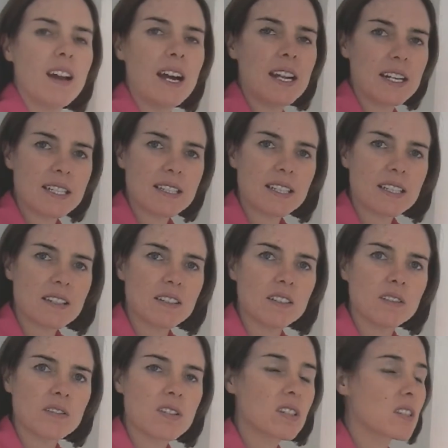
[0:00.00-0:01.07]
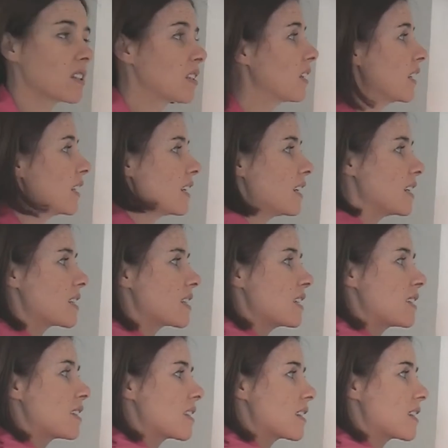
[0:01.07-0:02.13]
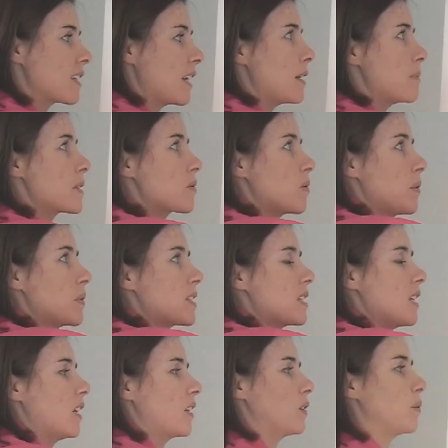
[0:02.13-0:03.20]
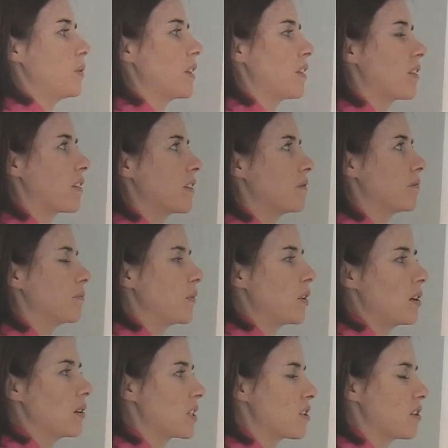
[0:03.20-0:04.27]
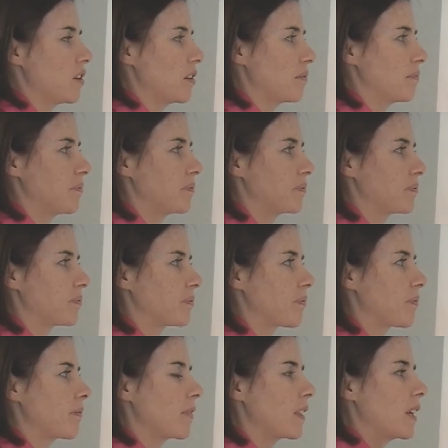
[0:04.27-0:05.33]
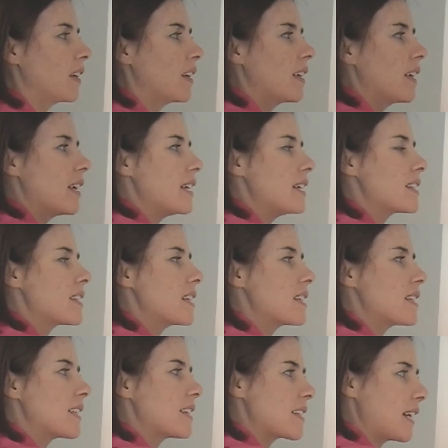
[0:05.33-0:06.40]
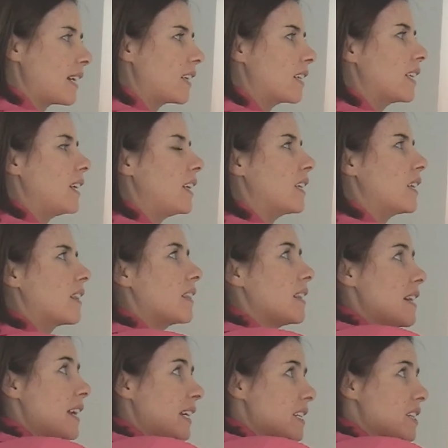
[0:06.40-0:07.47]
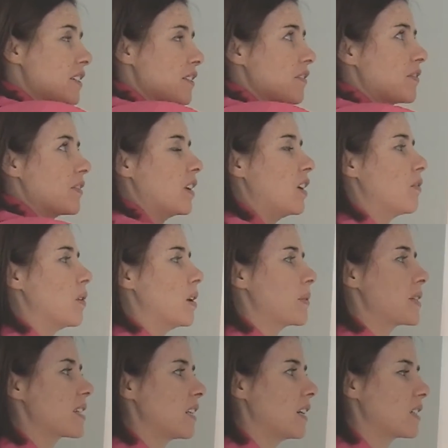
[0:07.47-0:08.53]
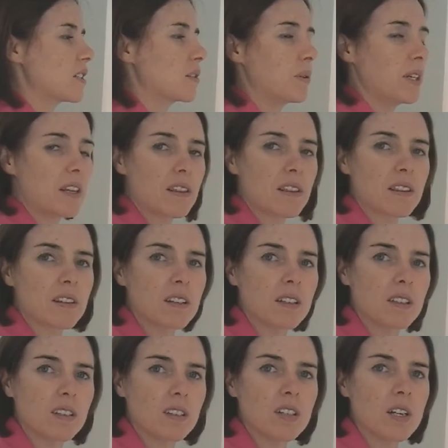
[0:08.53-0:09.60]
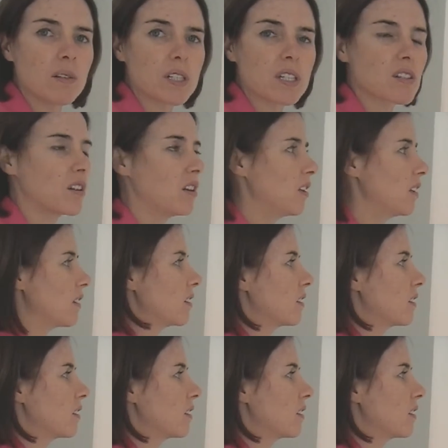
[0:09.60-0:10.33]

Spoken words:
And ask ourselves, is this the same as what we started with? No, it's not. Is this exactly the negative of what we started with? No, it's not.